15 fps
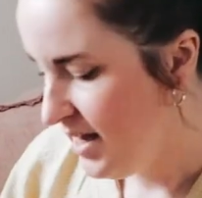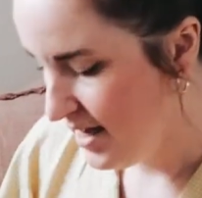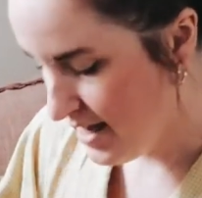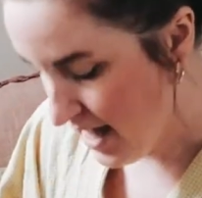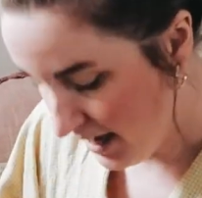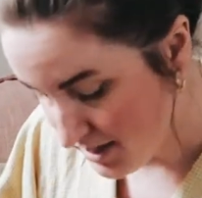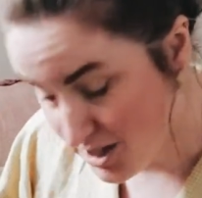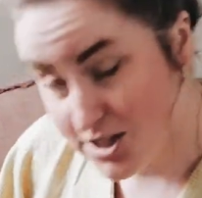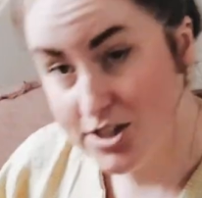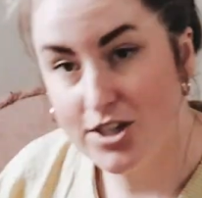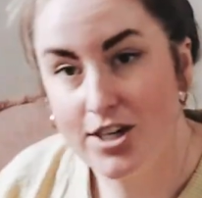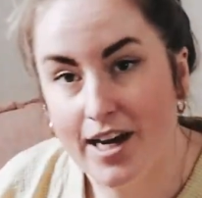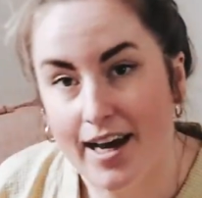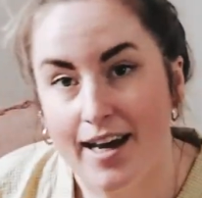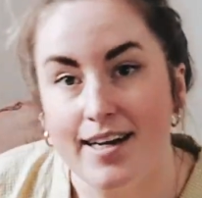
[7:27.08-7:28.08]

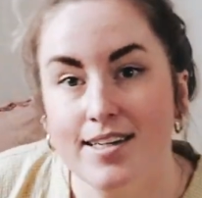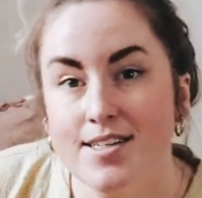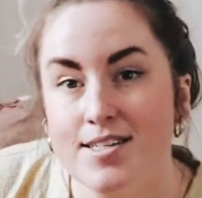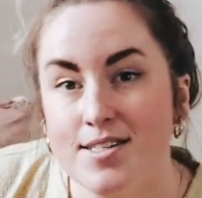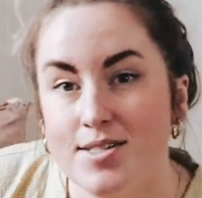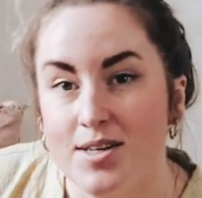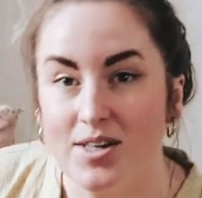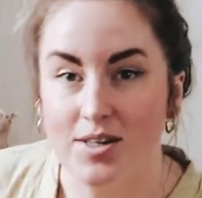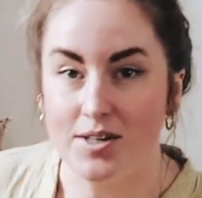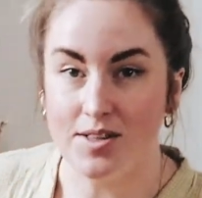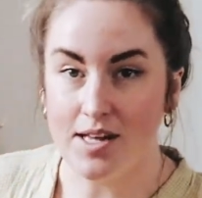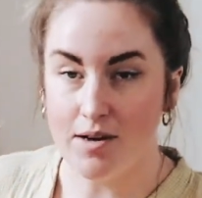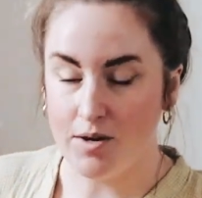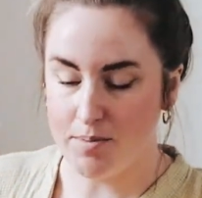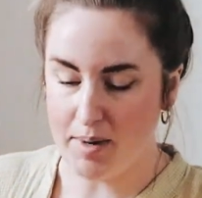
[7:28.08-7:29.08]
yesterday, so
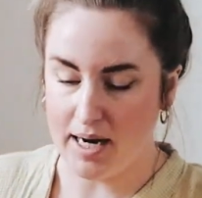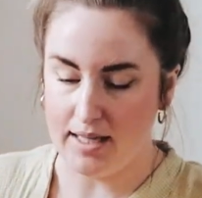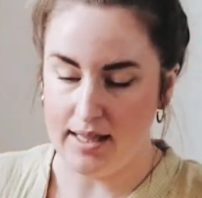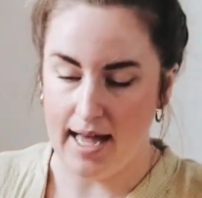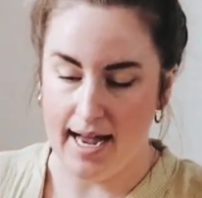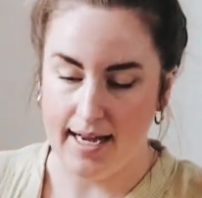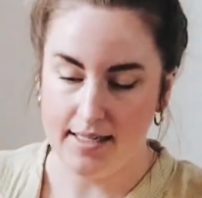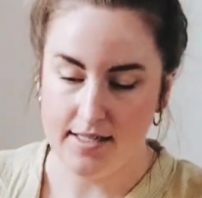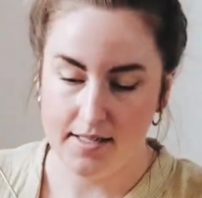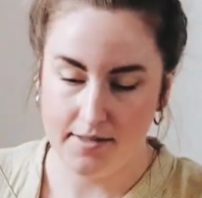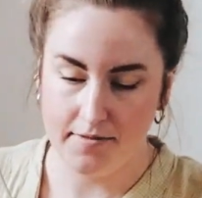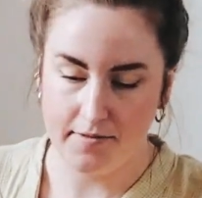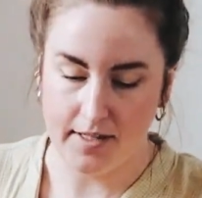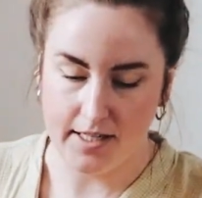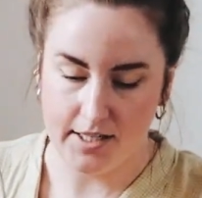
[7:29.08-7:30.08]
they were my last
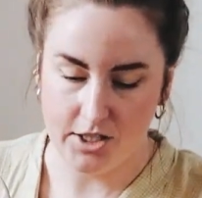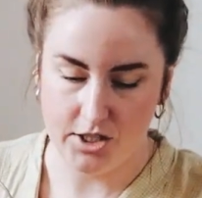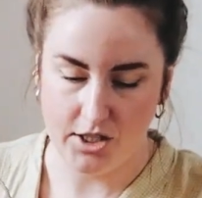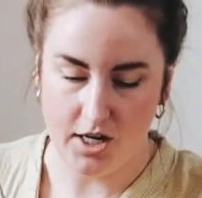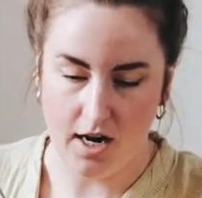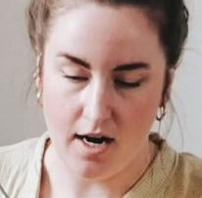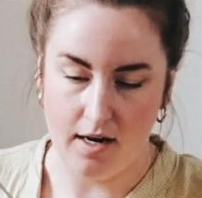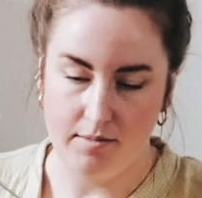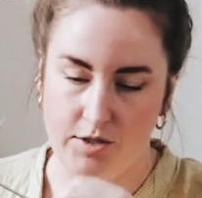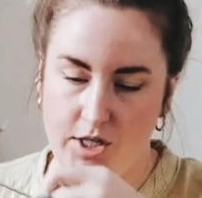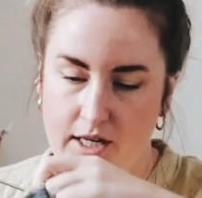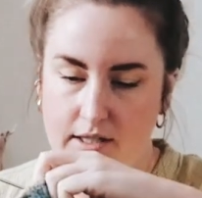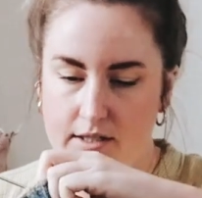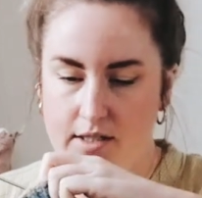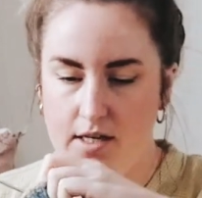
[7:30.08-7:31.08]
finished
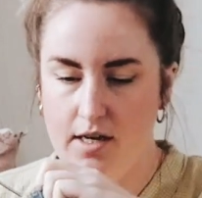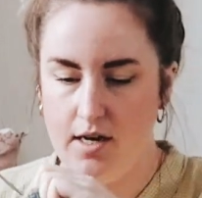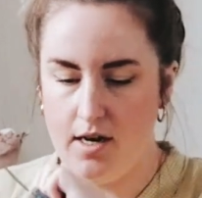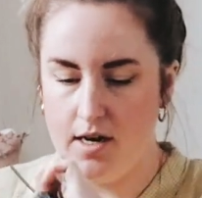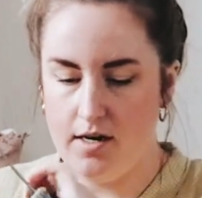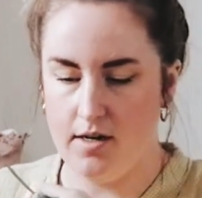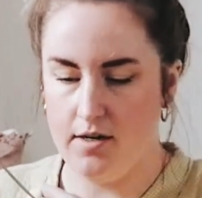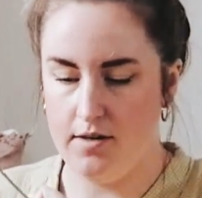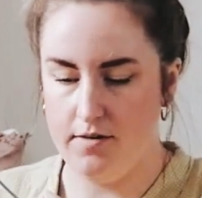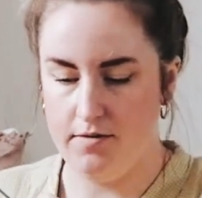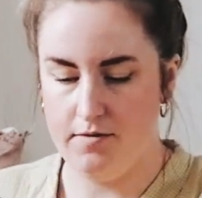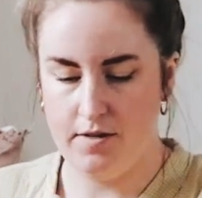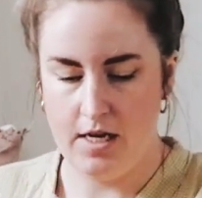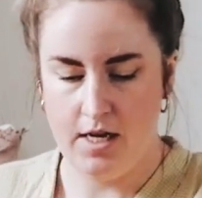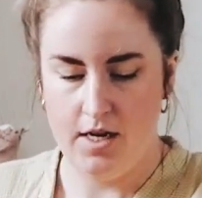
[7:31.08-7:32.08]
object
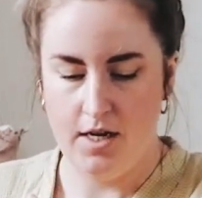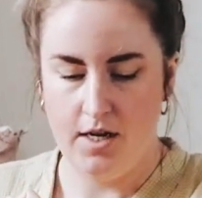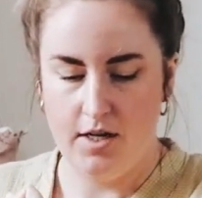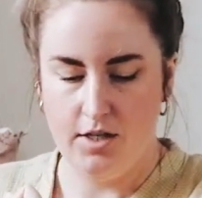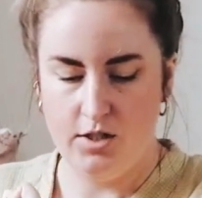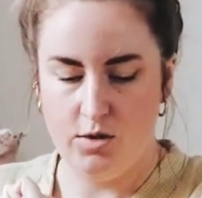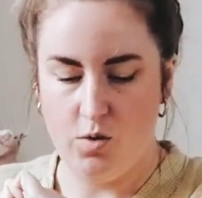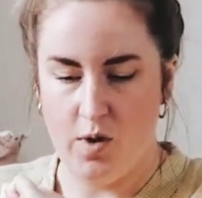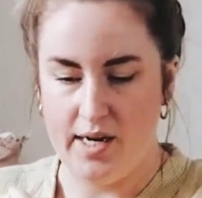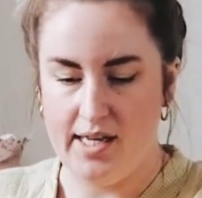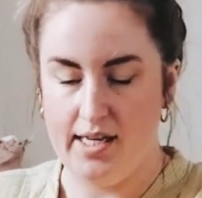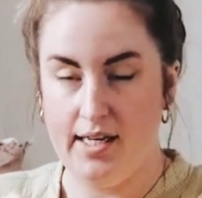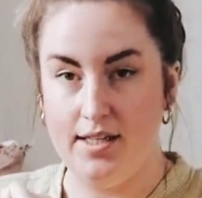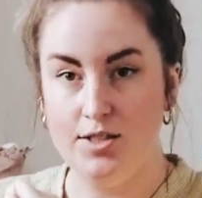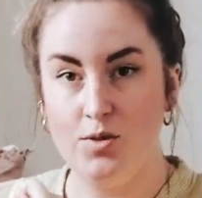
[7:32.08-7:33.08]
of
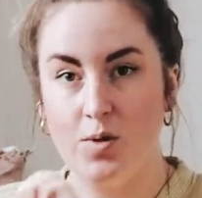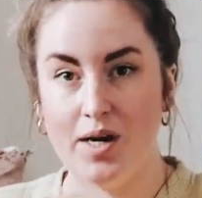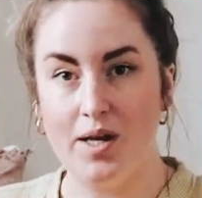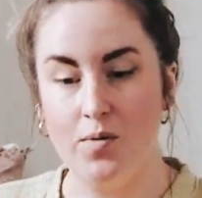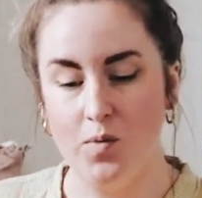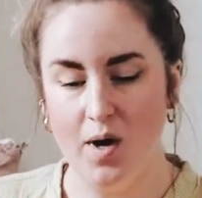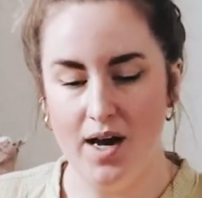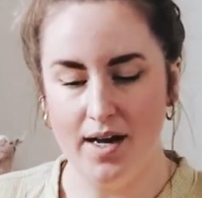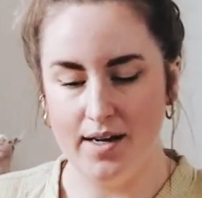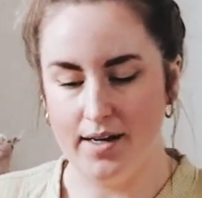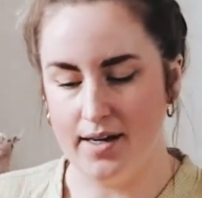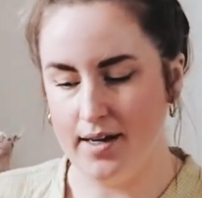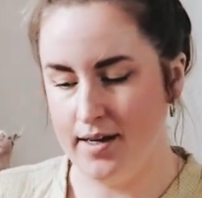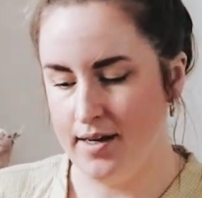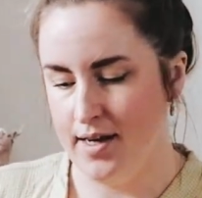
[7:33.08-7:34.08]

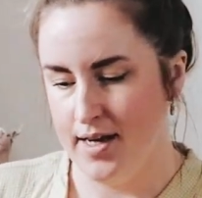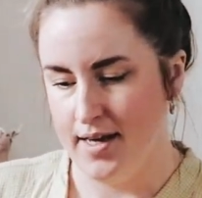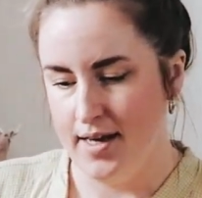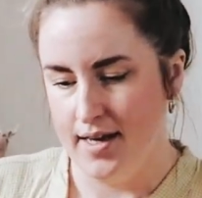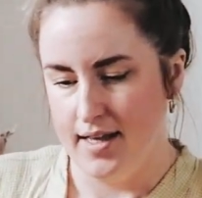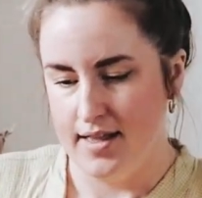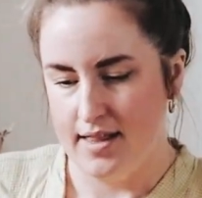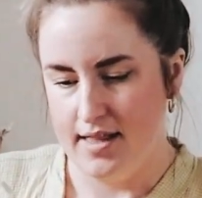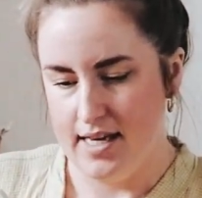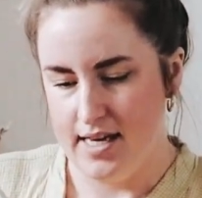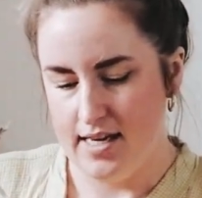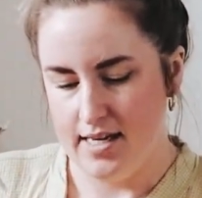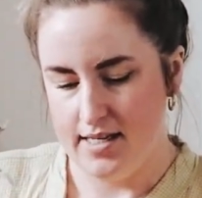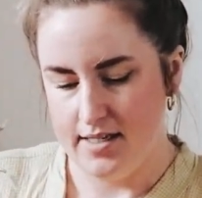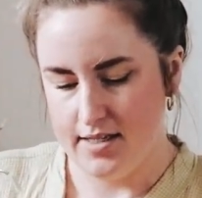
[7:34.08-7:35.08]
2021.
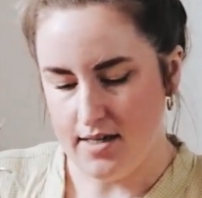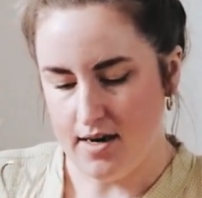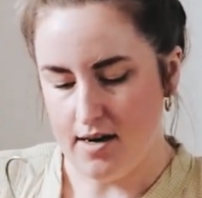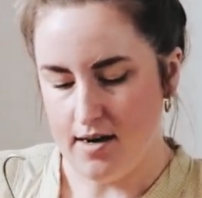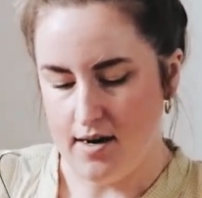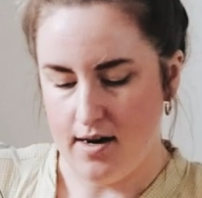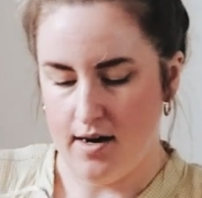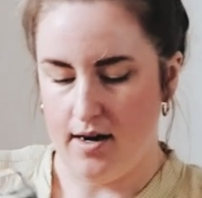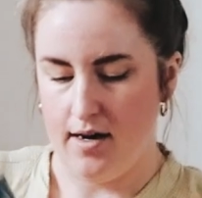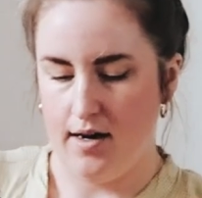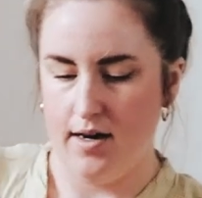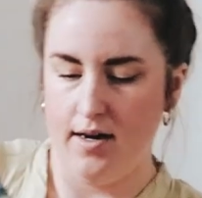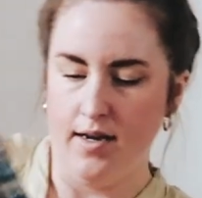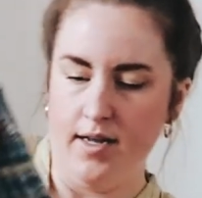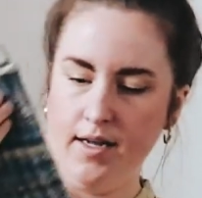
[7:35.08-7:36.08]
These
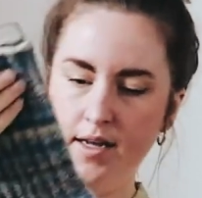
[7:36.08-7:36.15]
are